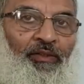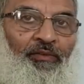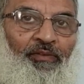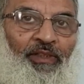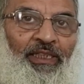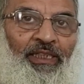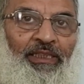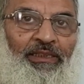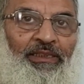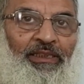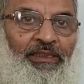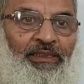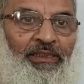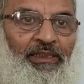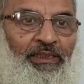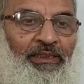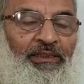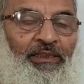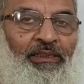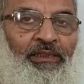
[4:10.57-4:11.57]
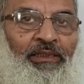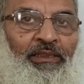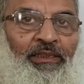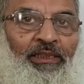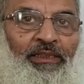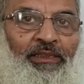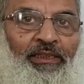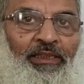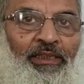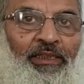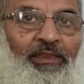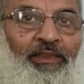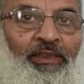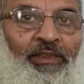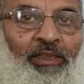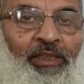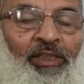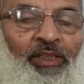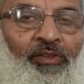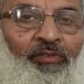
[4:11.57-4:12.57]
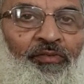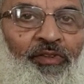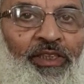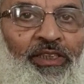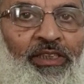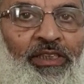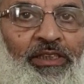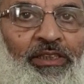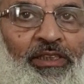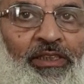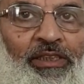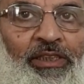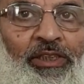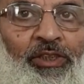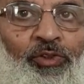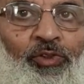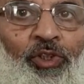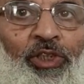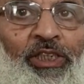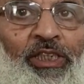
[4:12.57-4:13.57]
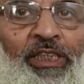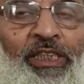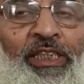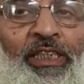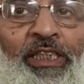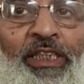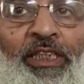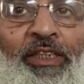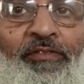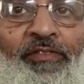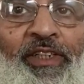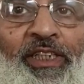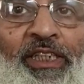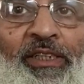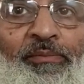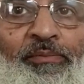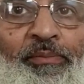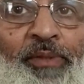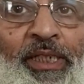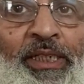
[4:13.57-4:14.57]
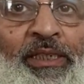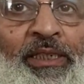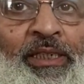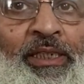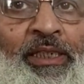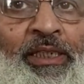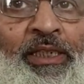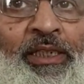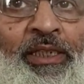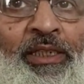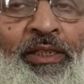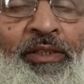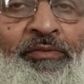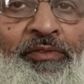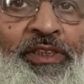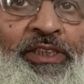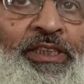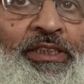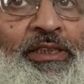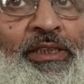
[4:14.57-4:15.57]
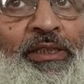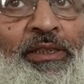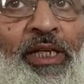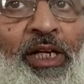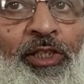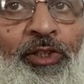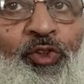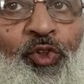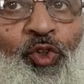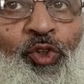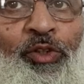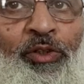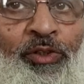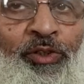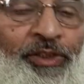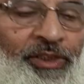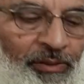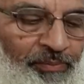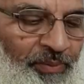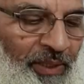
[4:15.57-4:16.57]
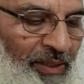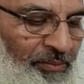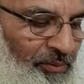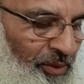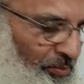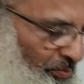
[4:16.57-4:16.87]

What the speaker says: What does it says? It says which is the only even number which is also the prime